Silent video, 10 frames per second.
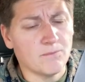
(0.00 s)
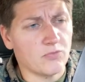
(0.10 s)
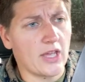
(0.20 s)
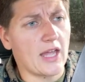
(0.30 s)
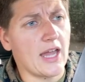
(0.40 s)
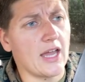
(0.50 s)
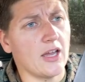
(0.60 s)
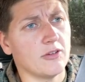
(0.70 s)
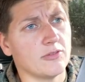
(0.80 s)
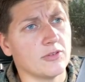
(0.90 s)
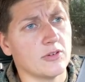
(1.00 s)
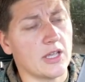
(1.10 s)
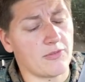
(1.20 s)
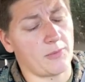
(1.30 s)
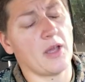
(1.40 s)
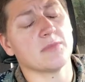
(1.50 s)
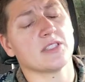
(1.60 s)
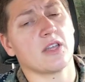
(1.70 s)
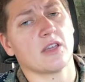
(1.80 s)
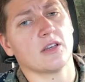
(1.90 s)
They have, if I'm not
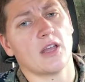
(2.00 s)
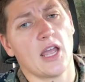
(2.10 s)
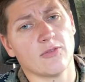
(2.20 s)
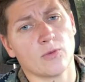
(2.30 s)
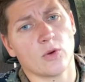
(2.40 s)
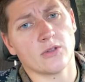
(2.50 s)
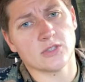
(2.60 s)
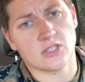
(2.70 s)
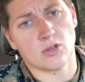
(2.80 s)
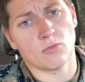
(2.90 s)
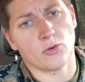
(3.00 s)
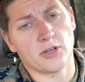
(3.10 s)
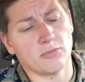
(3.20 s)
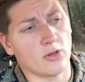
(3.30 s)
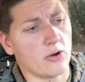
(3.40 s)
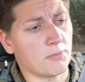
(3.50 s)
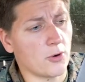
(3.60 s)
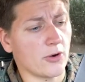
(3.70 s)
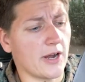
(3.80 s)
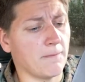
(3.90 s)
mistaken, everywhere the Single Marine
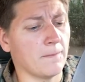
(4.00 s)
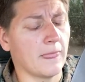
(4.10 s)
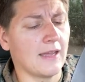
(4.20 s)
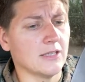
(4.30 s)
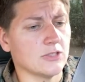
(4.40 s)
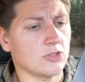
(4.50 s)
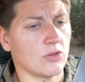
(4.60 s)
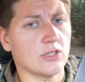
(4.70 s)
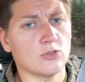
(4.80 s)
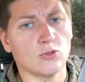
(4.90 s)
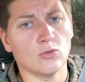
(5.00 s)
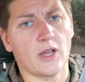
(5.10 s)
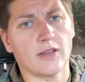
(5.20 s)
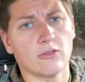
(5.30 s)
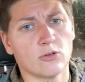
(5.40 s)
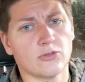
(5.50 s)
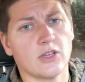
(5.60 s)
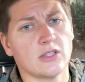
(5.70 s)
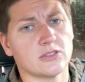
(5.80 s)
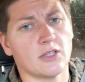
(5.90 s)
program. So they do like little
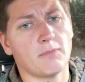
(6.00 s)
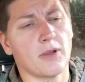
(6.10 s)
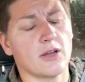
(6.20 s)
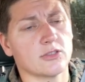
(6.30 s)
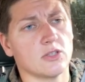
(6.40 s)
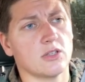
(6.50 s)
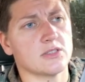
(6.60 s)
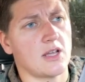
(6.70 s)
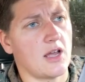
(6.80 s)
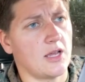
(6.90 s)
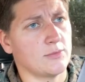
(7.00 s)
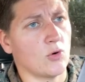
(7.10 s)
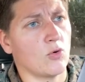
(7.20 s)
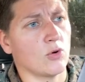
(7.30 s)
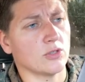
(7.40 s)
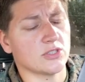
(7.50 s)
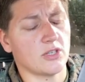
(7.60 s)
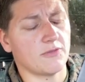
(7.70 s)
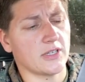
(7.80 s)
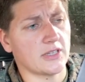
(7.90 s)
things in the barracks all the time or
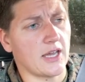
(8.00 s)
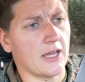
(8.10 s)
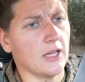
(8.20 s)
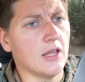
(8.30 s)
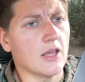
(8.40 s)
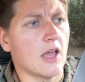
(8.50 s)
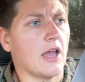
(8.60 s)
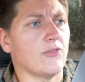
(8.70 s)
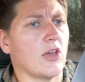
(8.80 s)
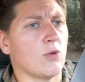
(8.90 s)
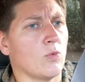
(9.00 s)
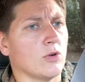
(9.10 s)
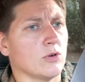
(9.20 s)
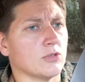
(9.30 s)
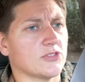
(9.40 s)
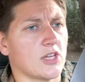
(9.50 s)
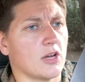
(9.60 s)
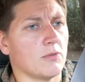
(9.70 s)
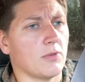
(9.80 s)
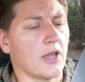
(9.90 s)
stuff like that. And they will set
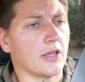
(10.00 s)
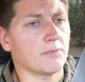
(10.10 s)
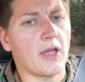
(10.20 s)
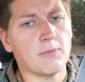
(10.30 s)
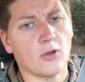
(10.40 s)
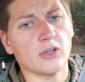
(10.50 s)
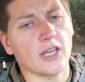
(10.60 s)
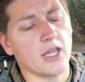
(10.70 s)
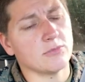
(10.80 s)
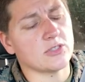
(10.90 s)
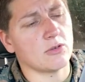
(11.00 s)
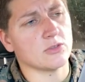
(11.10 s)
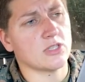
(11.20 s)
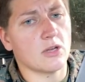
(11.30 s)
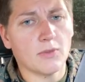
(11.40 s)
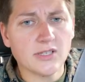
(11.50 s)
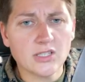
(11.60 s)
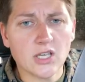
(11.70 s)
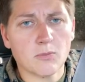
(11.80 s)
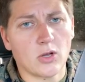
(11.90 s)
up like paintball games. They will set up like
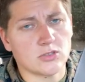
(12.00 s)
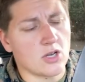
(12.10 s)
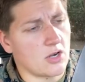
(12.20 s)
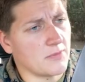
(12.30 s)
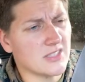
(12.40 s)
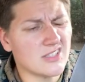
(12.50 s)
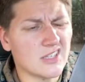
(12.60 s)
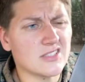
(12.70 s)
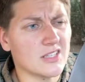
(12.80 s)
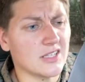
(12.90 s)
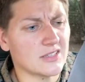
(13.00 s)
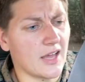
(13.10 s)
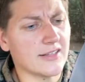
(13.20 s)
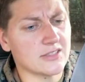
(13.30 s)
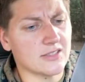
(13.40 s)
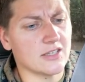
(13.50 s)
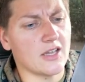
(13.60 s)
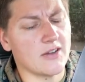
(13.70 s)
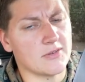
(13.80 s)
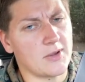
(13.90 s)
kickball tournaments, things like that to
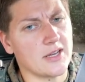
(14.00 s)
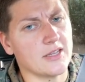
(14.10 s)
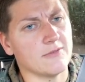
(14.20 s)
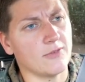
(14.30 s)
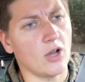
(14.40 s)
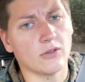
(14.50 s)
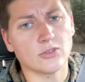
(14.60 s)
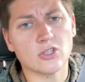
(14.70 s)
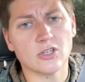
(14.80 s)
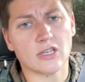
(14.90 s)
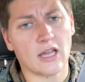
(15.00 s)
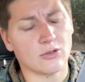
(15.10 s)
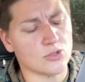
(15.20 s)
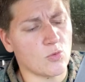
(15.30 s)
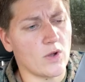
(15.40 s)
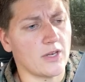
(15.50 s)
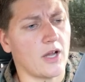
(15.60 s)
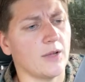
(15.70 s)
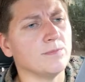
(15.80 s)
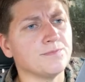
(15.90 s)
get everybody involved, cookouts,
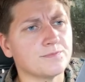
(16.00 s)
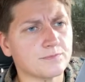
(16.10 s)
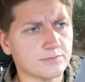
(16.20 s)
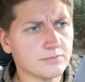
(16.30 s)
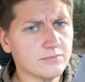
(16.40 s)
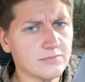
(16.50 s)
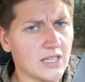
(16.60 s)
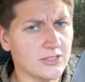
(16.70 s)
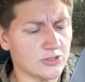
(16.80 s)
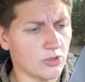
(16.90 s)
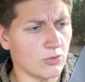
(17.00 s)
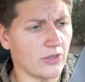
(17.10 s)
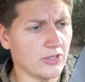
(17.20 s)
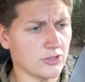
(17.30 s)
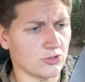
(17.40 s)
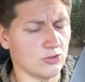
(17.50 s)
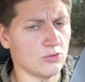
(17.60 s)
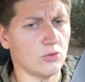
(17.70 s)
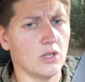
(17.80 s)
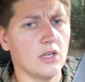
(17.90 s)
whatnot. And so they just
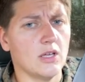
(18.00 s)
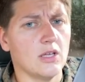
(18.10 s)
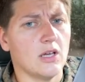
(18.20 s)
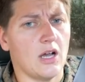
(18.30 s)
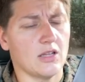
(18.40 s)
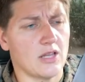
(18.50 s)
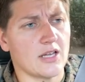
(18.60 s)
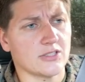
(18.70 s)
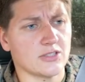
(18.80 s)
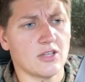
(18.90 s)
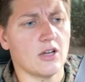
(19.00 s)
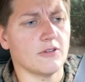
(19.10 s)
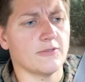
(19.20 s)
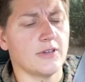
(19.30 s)
do a lot of stuff.